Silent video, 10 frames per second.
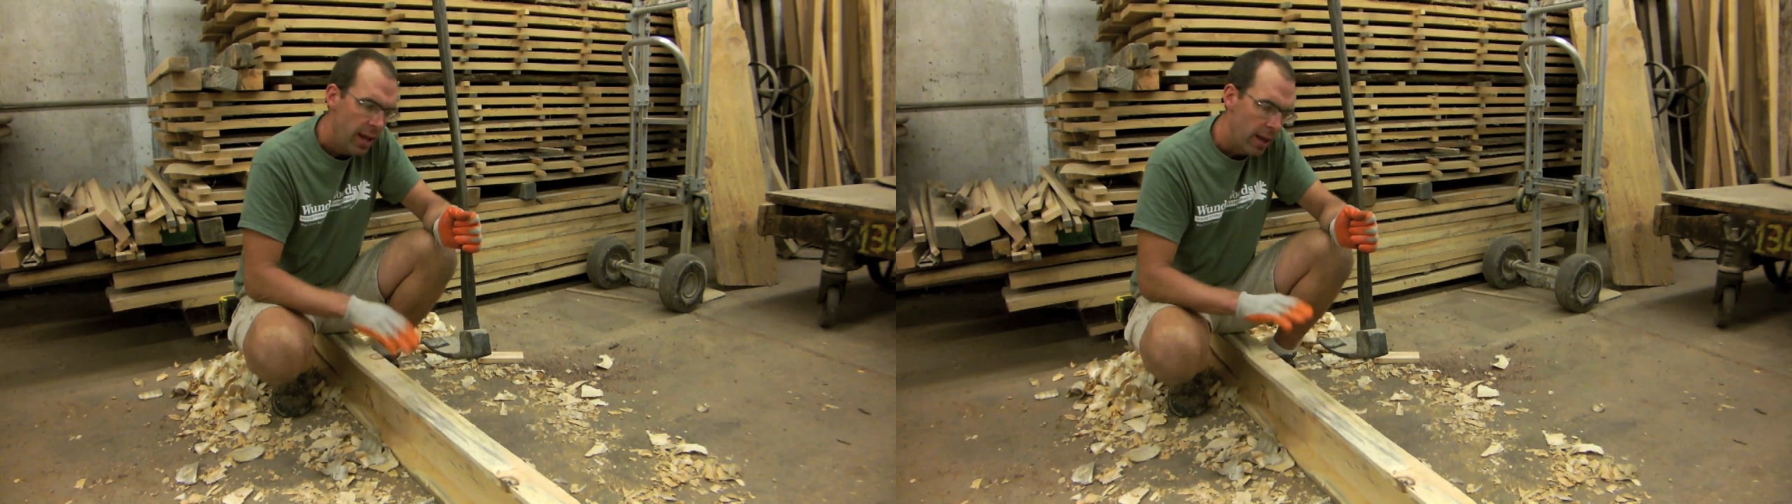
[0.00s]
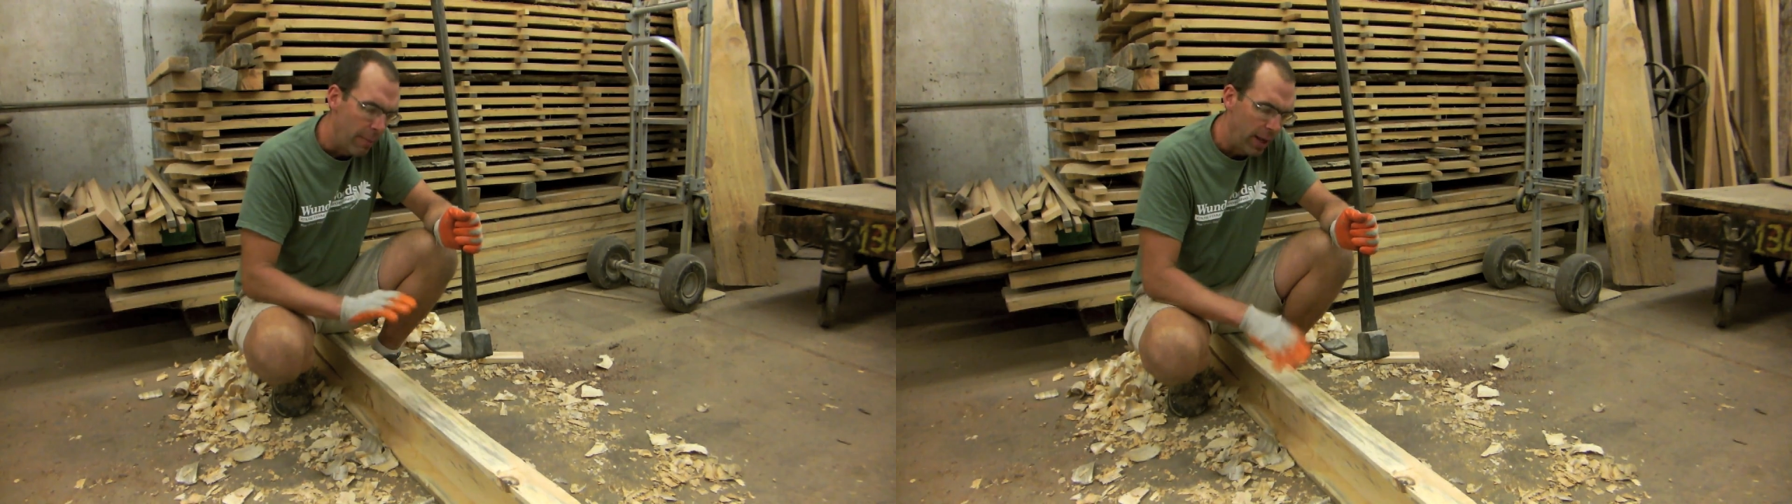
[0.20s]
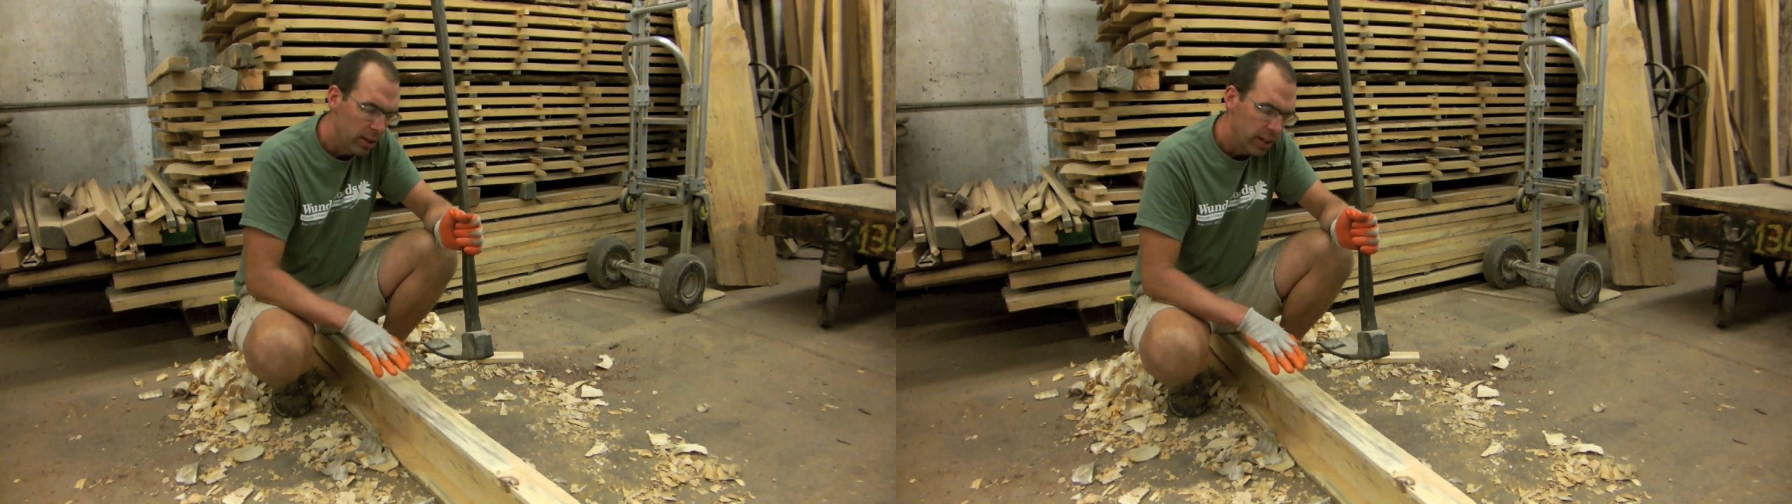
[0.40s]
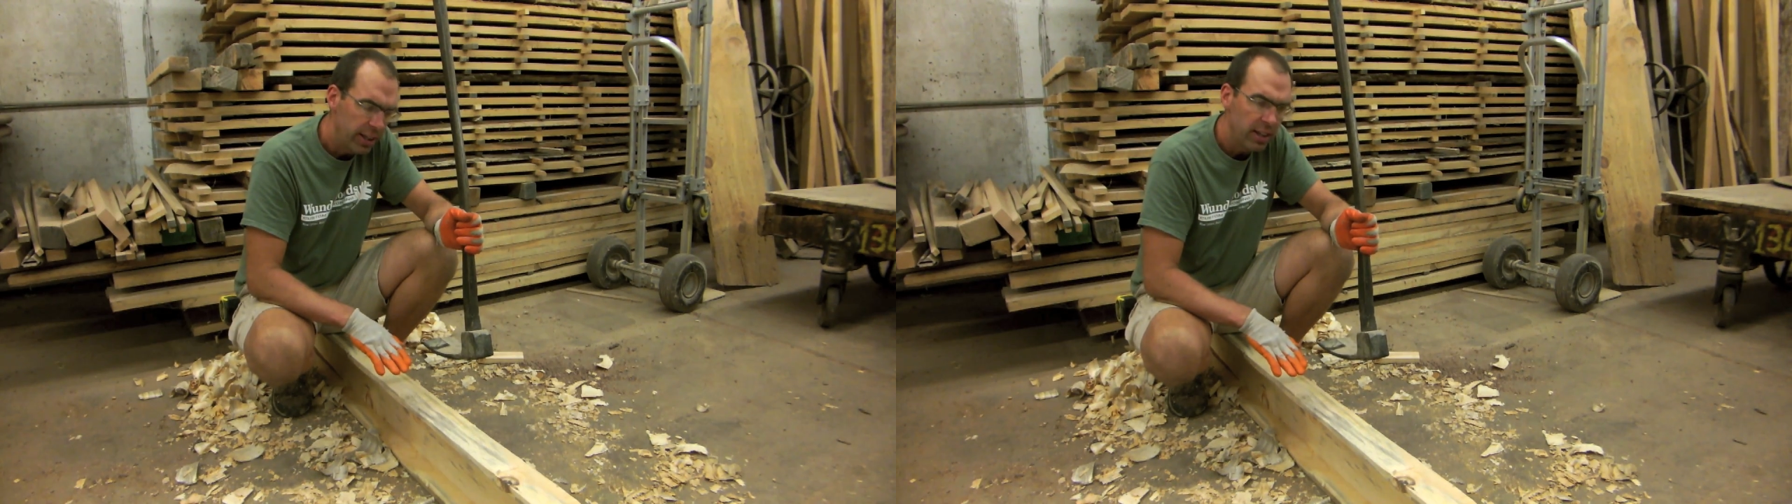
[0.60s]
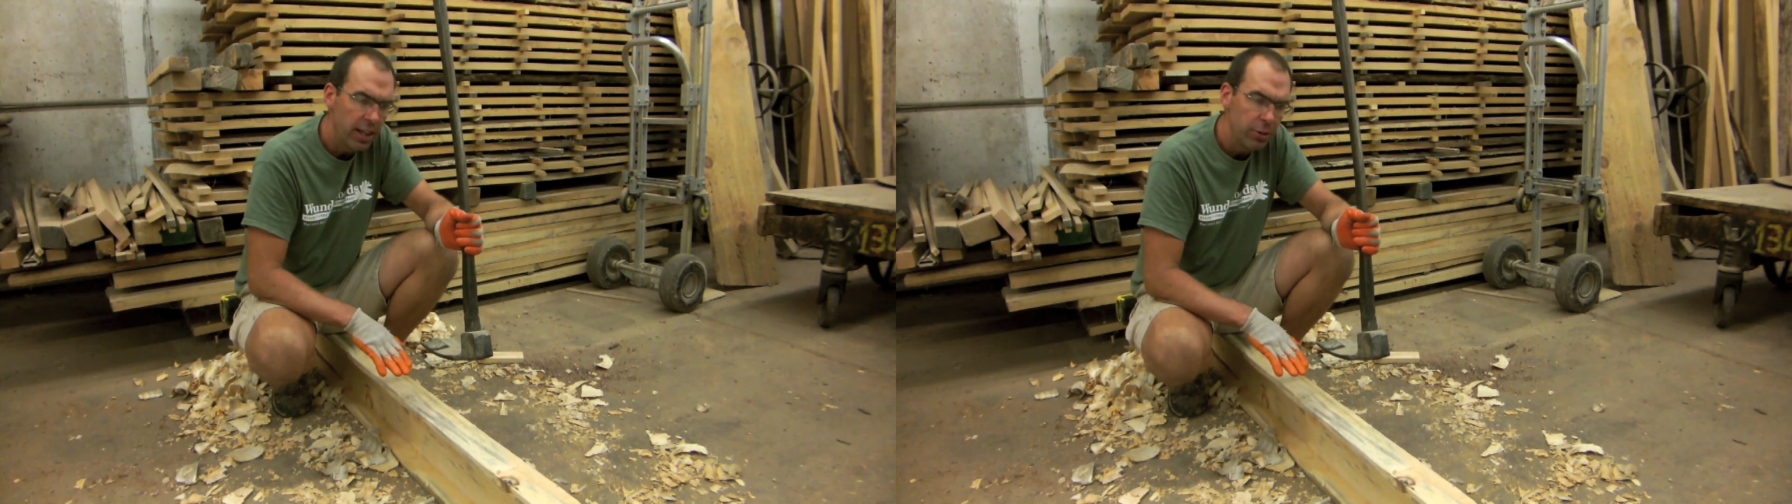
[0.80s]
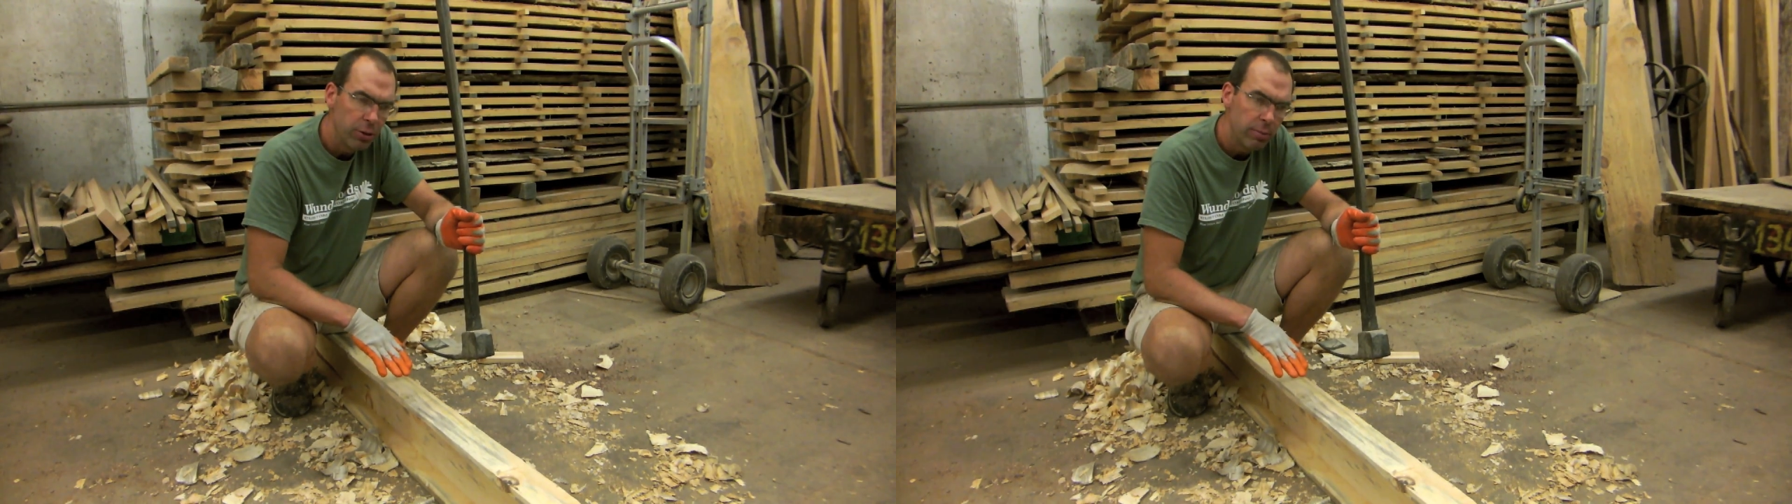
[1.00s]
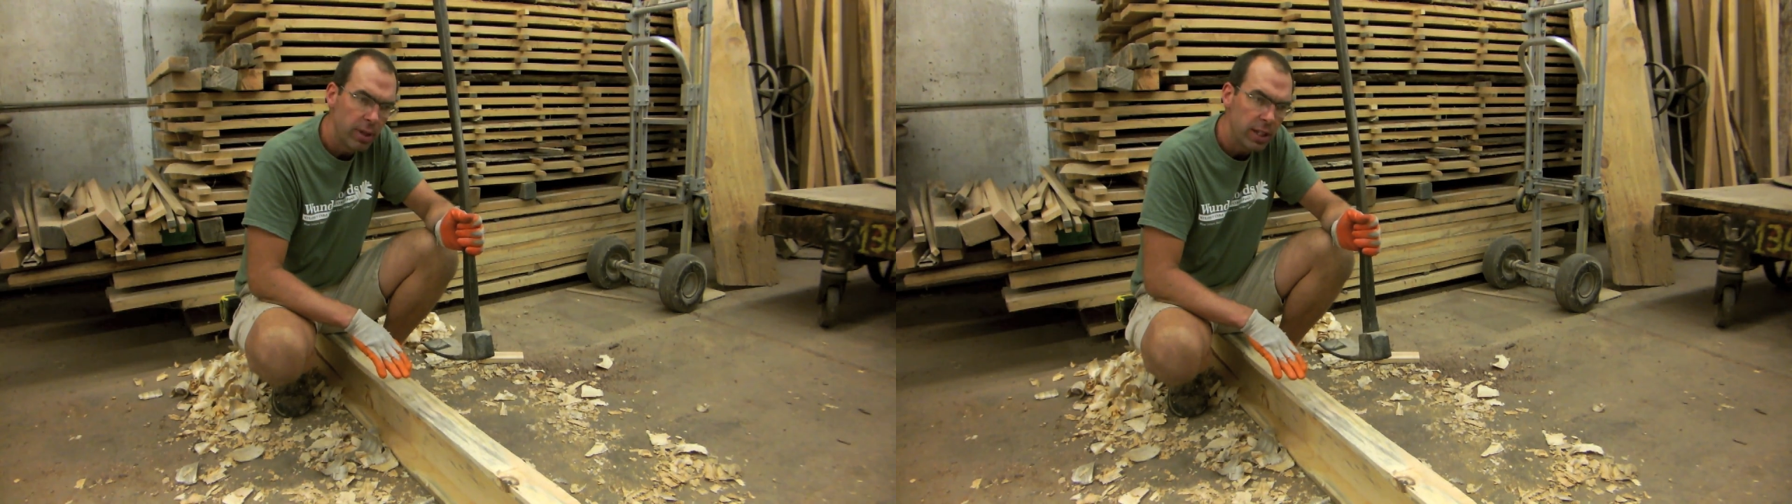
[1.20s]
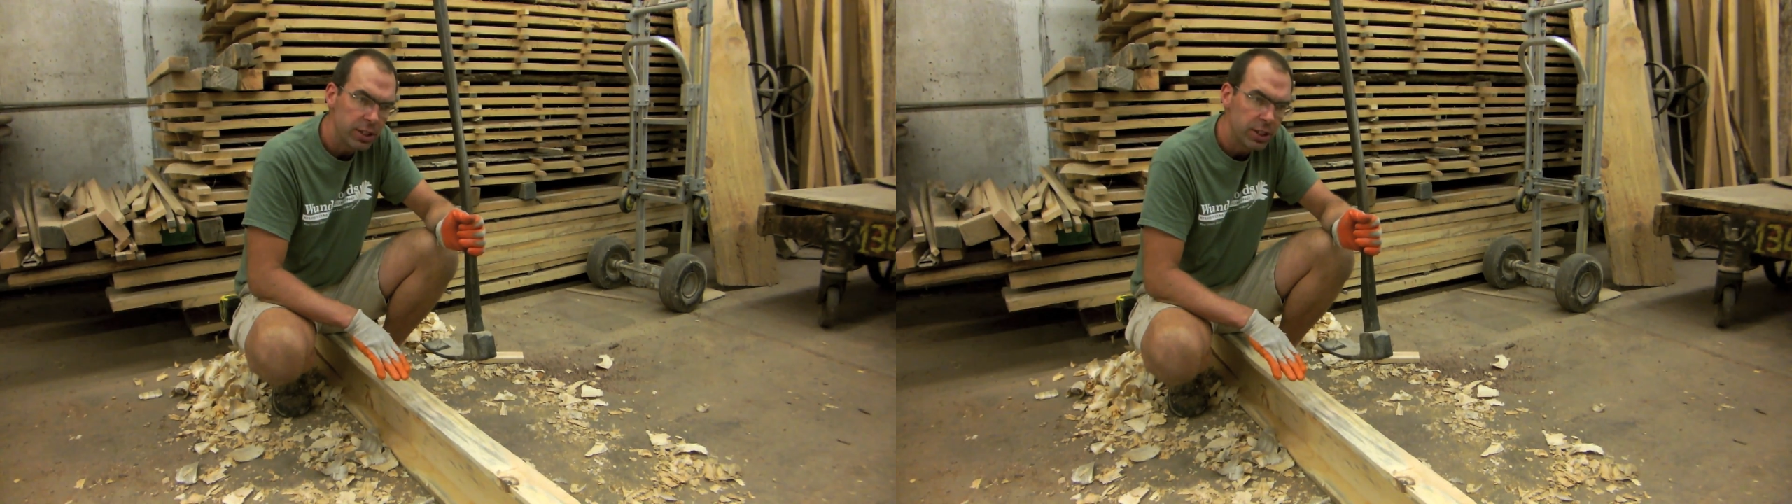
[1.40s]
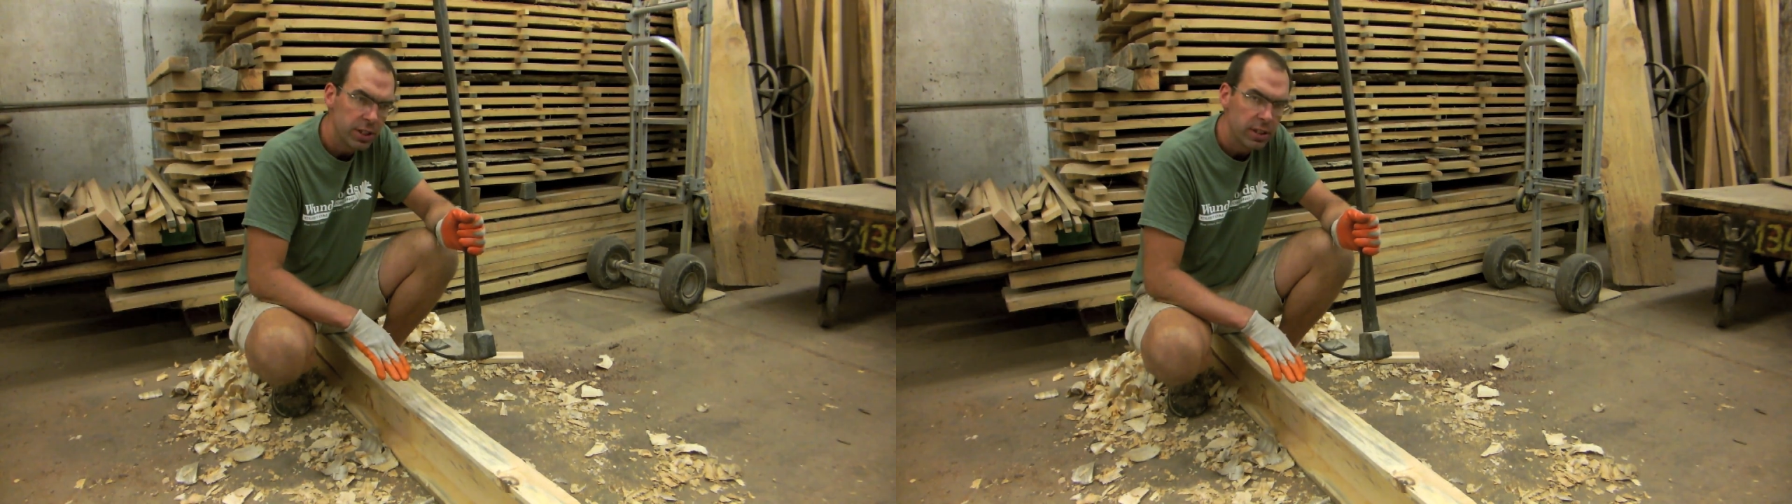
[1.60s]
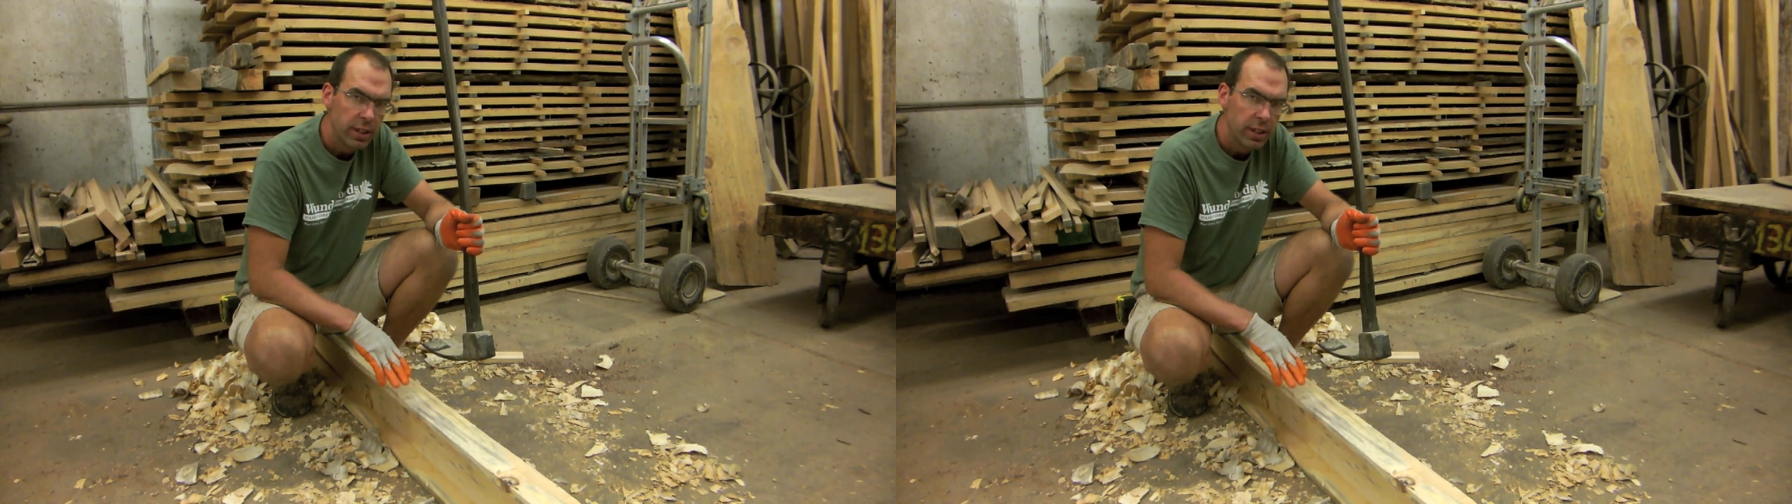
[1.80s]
It may look like you're not doing much,